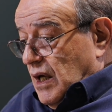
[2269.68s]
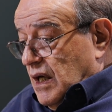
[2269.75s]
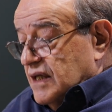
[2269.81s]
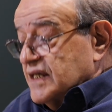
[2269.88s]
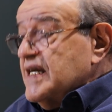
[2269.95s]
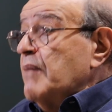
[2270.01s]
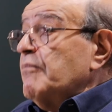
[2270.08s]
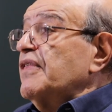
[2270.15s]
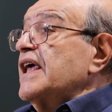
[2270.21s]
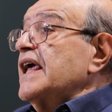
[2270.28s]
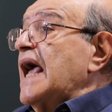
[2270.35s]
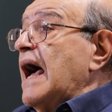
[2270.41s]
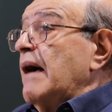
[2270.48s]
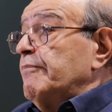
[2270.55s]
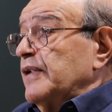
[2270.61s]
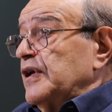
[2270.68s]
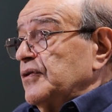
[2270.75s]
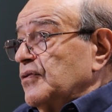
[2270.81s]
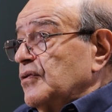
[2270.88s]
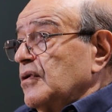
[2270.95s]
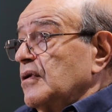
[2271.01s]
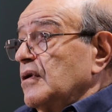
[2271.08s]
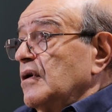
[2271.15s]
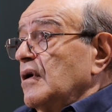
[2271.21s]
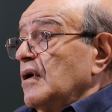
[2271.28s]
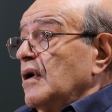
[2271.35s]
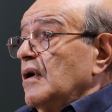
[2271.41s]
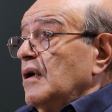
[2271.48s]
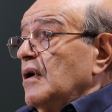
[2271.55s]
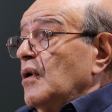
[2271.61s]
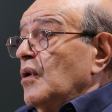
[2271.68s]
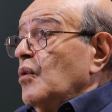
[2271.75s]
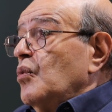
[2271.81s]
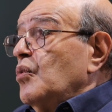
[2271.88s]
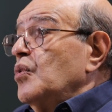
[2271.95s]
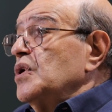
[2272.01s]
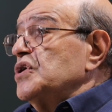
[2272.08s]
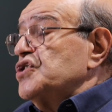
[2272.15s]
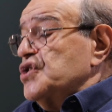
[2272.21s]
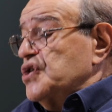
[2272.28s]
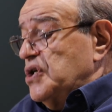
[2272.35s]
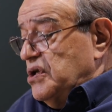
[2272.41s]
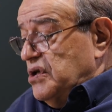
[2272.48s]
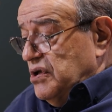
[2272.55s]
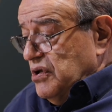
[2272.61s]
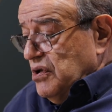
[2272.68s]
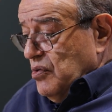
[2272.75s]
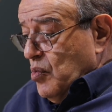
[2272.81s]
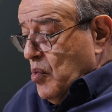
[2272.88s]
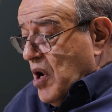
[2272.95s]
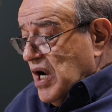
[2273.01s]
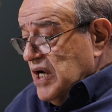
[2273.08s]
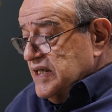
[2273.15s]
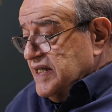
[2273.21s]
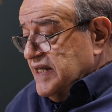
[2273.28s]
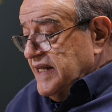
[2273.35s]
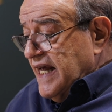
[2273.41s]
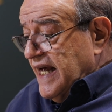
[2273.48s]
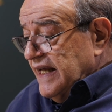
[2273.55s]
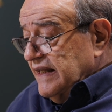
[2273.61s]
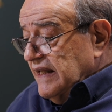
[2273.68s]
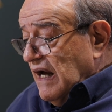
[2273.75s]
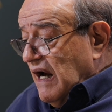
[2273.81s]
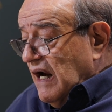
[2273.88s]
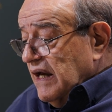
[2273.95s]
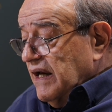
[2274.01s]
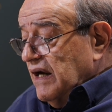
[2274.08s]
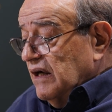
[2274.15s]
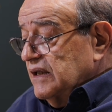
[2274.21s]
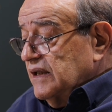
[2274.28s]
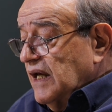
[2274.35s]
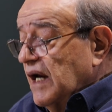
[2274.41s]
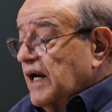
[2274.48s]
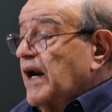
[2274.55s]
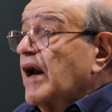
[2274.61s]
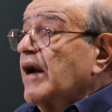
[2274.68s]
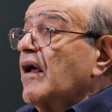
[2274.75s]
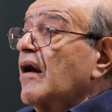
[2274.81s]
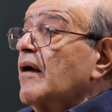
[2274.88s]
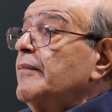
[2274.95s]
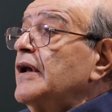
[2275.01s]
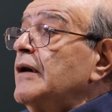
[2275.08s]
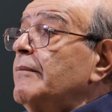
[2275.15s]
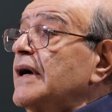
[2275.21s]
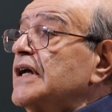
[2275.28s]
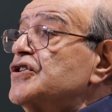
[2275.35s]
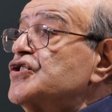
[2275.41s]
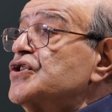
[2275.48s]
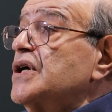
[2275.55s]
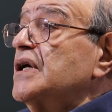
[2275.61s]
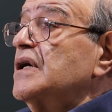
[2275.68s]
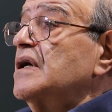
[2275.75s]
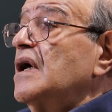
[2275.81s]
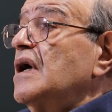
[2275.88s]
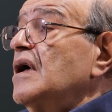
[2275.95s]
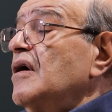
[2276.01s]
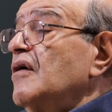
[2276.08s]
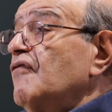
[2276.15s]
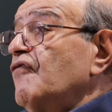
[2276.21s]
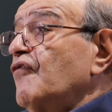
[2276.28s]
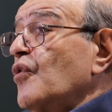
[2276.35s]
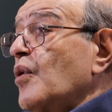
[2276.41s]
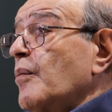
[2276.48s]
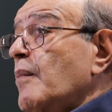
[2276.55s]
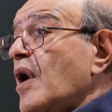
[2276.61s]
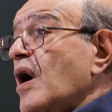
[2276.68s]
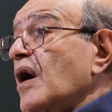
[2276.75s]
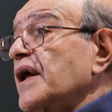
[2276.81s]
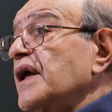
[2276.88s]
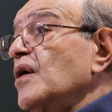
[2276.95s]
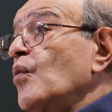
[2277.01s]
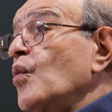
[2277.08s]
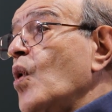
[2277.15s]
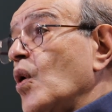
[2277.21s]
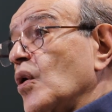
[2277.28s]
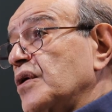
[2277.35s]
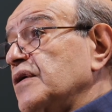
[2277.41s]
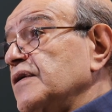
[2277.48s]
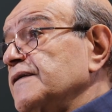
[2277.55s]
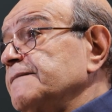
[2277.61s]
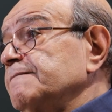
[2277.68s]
Something happened, which was that I got an honorable mention for my work.